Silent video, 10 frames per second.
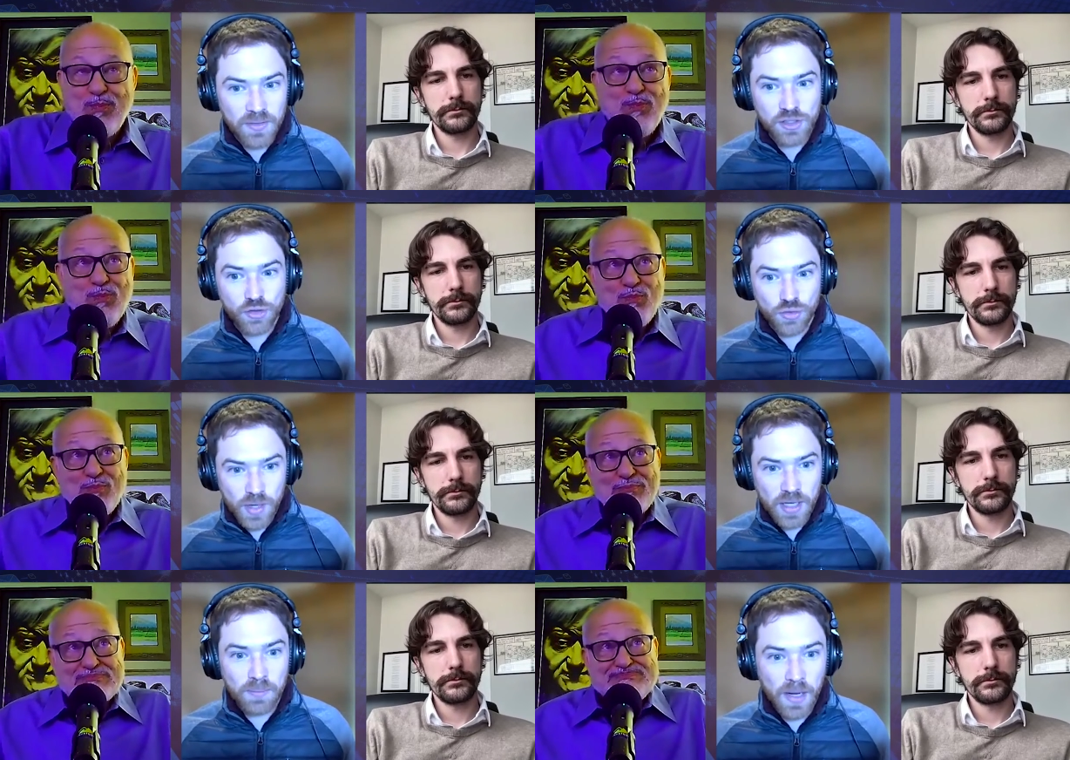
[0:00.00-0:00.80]
Speaker 1: that's
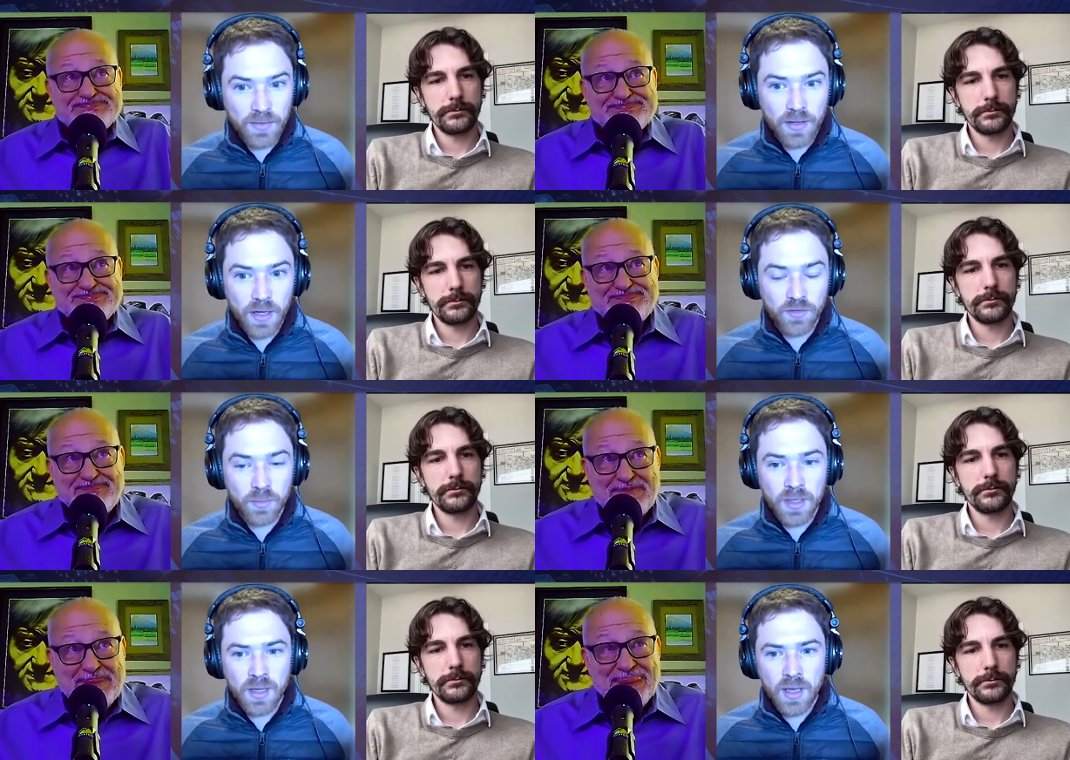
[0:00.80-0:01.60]
created by the
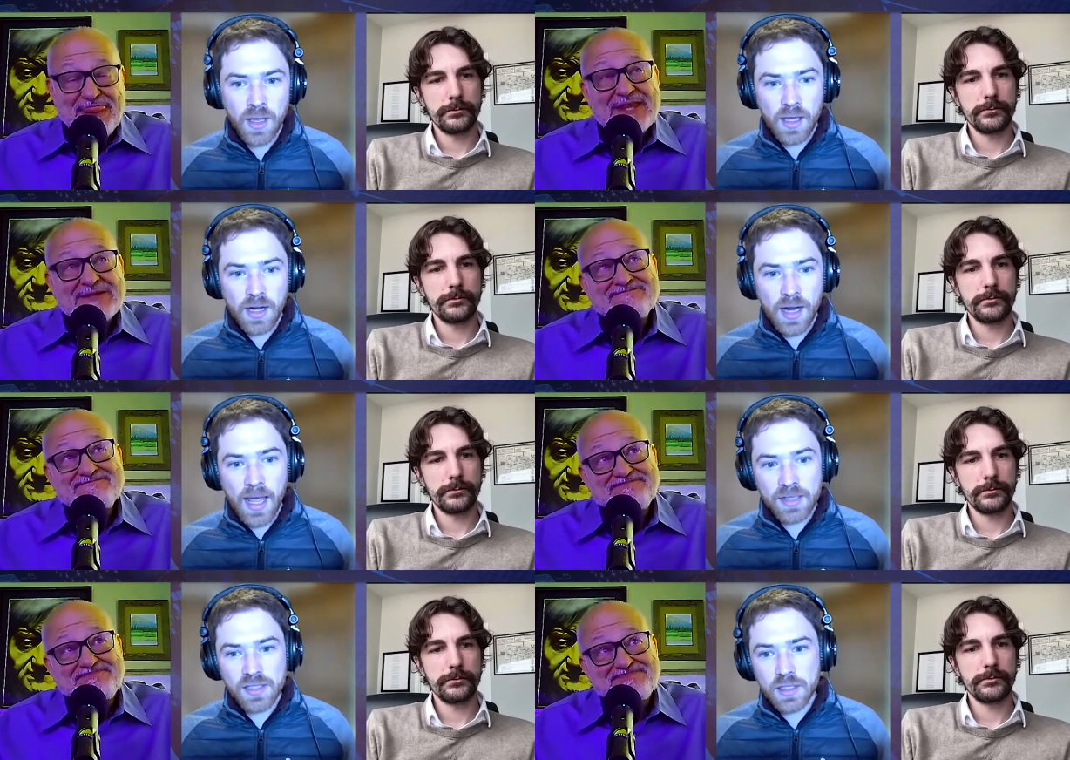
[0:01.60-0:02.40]
government, and it
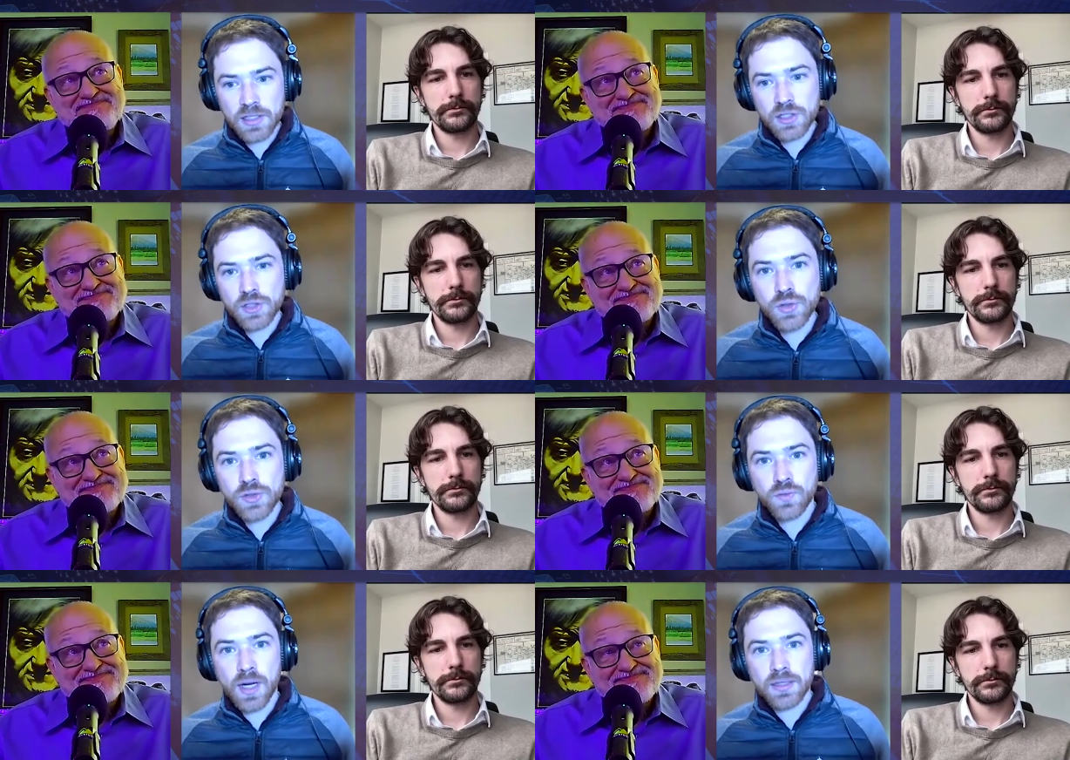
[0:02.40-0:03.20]
has the
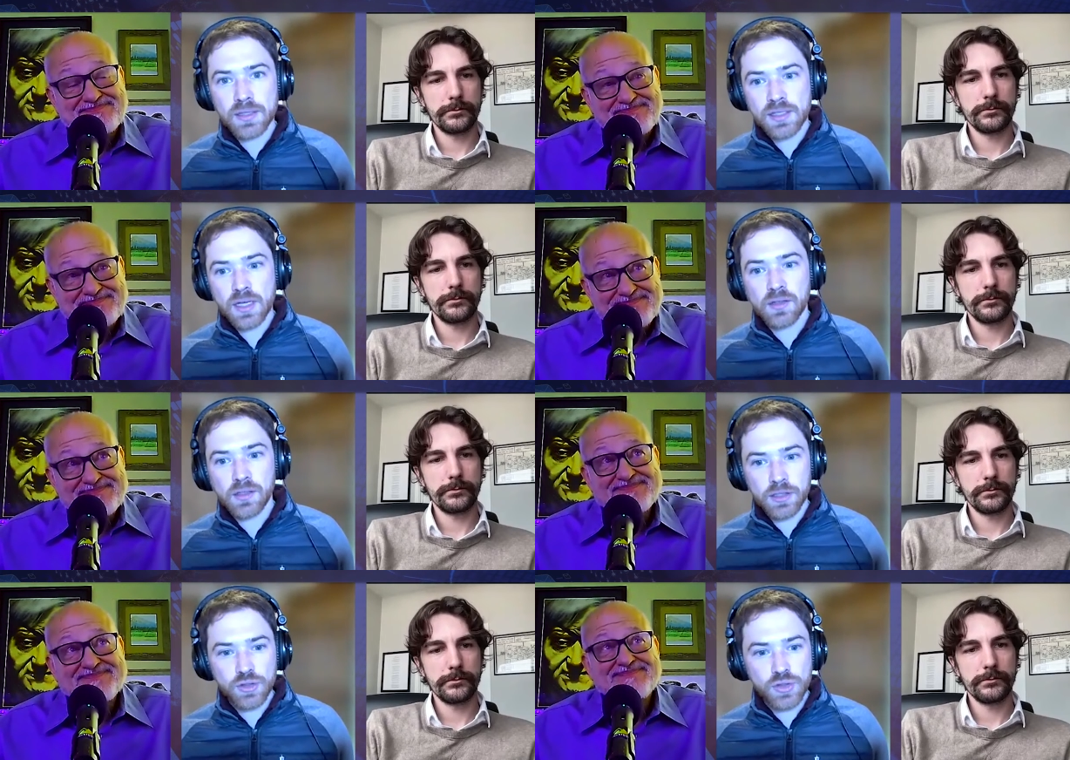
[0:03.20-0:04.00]
exclusive right to
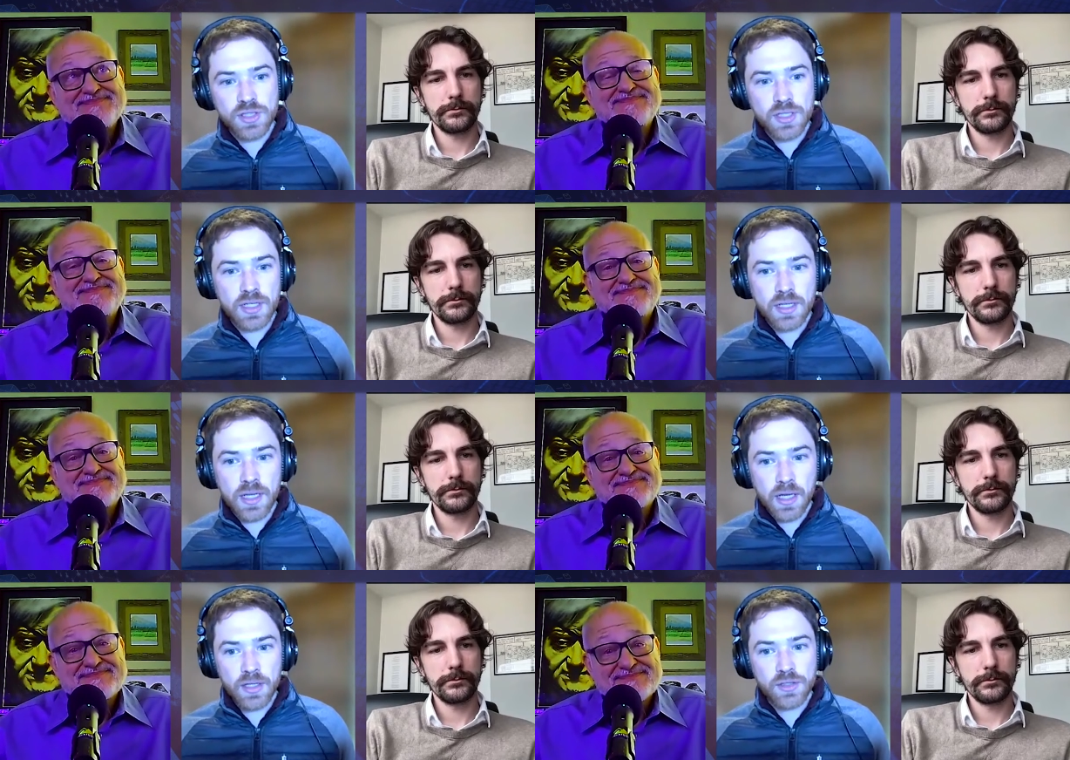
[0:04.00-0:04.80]
sell
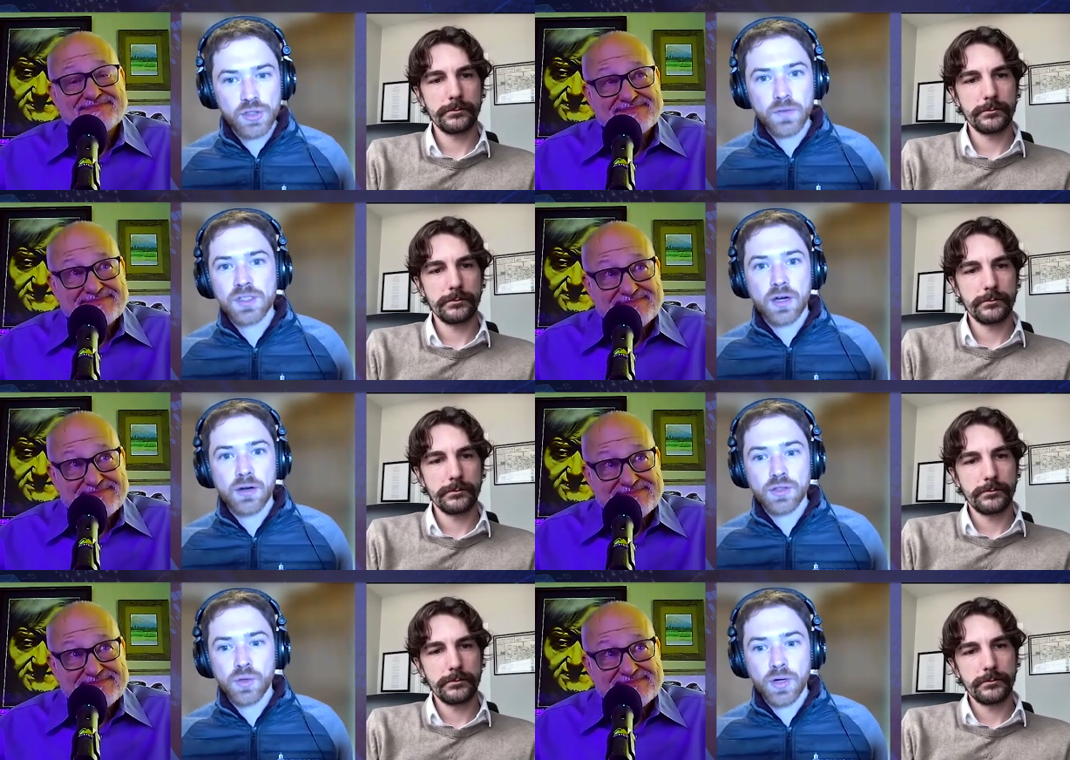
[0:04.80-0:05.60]
electricity in its service
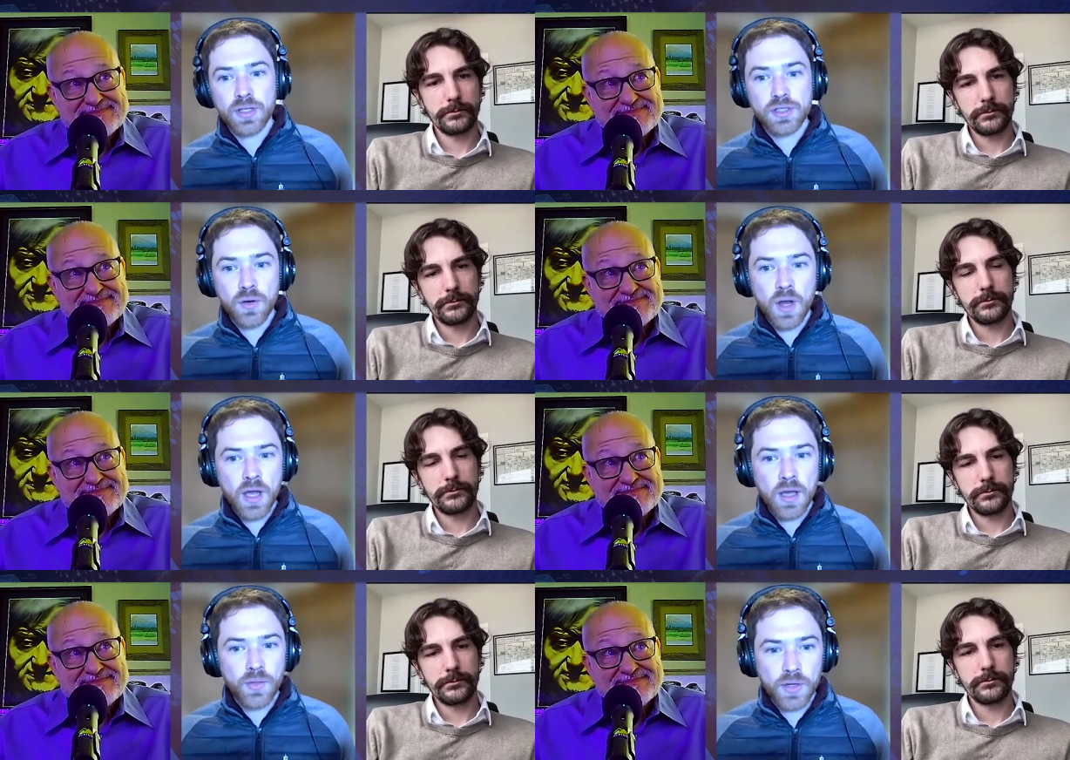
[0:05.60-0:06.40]
territory. So
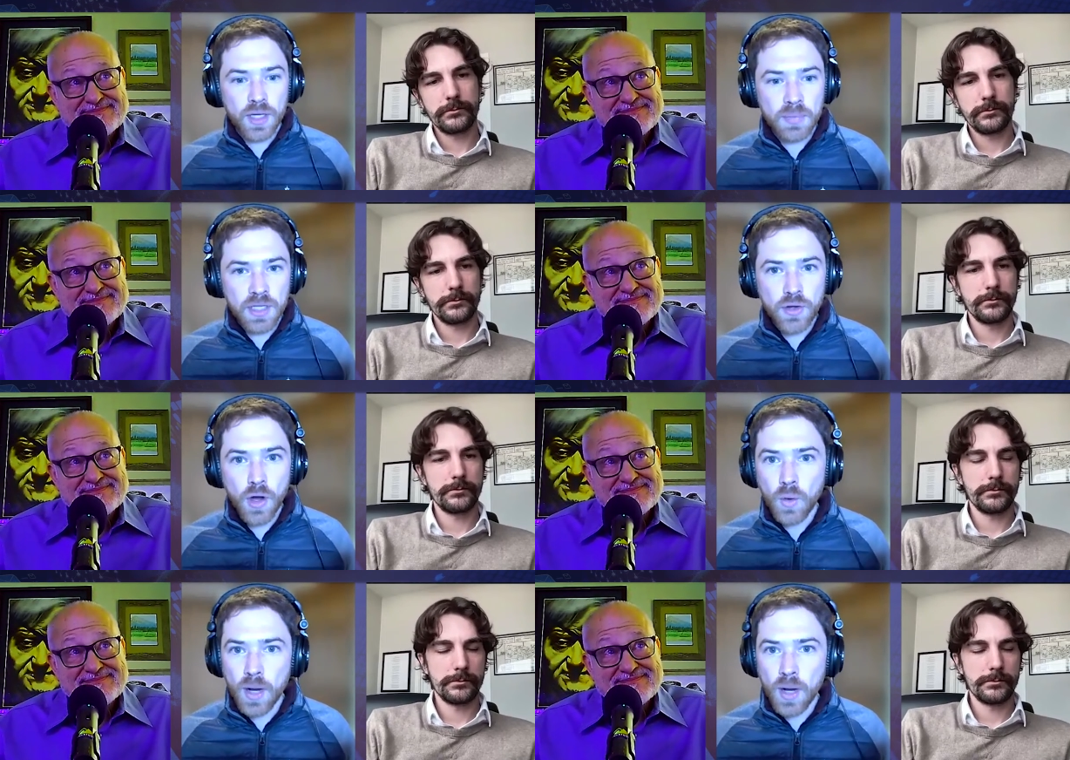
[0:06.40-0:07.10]
there can be no